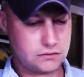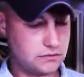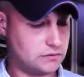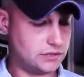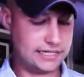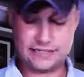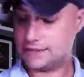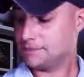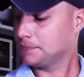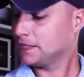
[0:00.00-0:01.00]
Great.
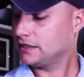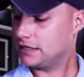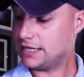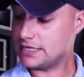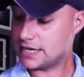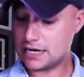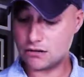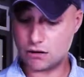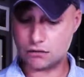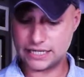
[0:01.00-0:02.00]
And now
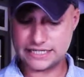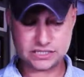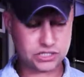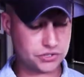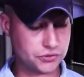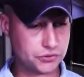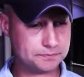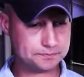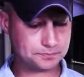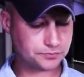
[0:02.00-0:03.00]
all I need to do
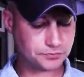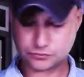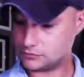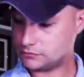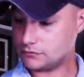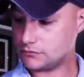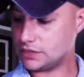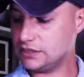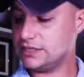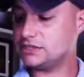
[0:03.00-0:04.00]

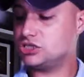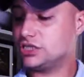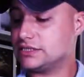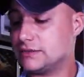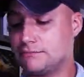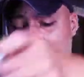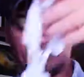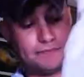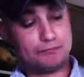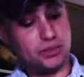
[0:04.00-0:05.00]
is just
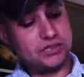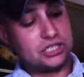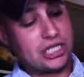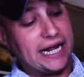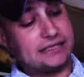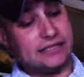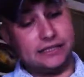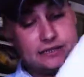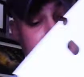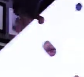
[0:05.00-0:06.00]
put the
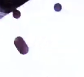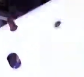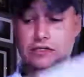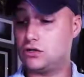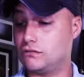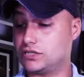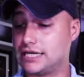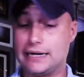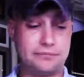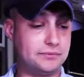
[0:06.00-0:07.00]
chassis skin over
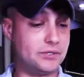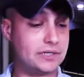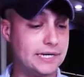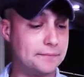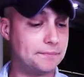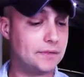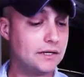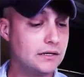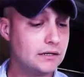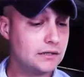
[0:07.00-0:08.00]
top, okay?
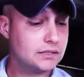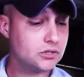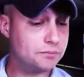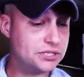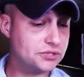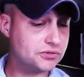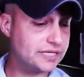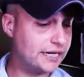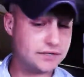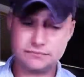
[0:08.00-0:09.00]
Don't be too
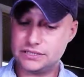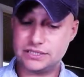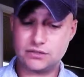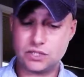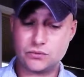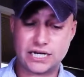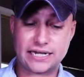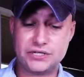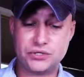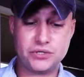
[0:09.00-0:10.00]
scared. Look what I
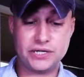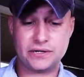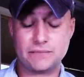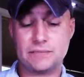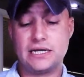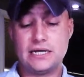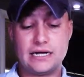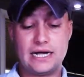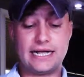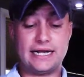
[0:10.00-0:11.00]
can do here.
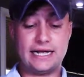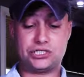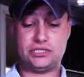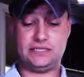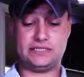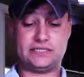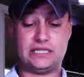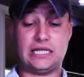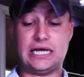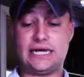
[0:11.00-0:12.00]
I can actually
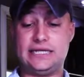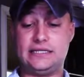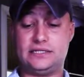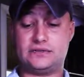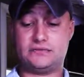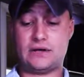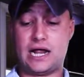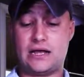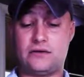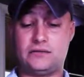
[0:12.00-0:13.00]
slide this
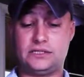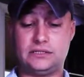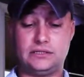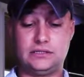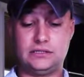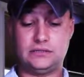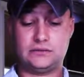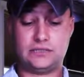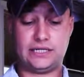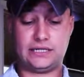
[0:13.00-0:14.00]
around,
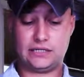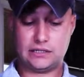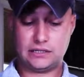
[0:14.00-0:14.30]
okay?